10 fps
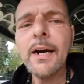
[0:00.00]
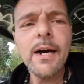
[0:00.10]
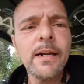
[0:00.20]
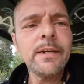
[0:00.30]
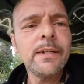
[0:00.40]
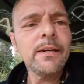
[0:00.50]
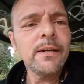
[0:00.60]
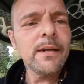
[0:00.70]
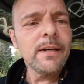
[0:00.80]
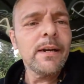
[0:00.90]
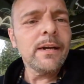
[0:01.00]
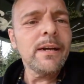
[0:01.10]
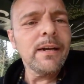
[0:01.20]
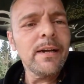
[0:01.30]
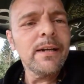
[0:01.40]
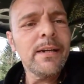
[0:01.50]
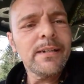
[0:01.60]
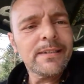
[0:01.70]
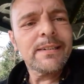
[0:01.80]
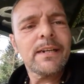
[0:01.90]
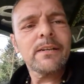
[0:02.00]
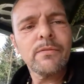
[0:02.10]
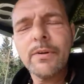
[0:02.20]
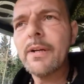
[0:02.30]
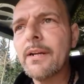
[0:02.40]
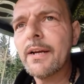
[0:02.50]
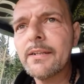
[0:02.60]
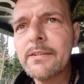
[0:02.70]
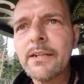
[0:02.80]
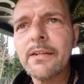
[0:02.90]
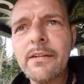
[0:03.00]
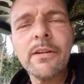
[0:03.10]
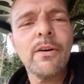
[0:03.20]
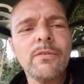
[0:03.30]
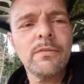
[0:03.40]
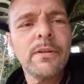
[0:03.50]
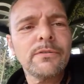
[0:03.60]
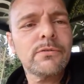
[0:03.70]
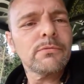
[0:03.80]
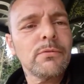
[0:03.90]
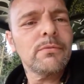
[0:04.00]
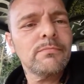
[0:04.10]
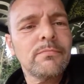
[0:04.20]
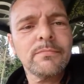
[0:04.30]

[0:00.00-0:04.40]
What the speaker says: And he said, really, he said, no, it's true.